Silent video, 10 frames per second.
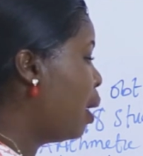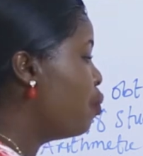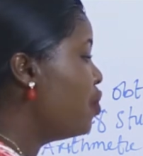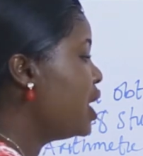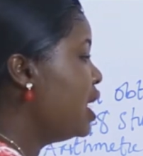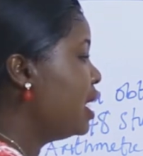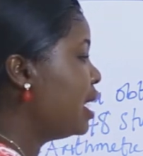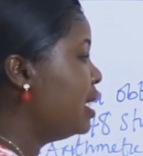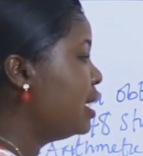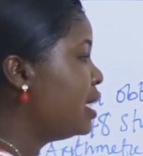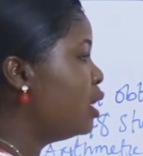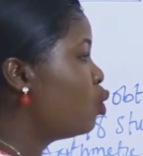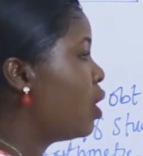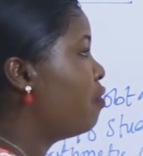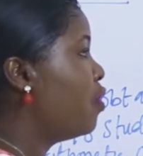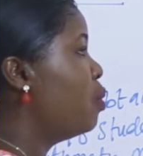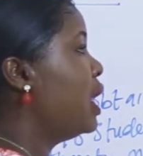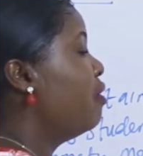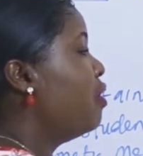I'm bringing it into a formula.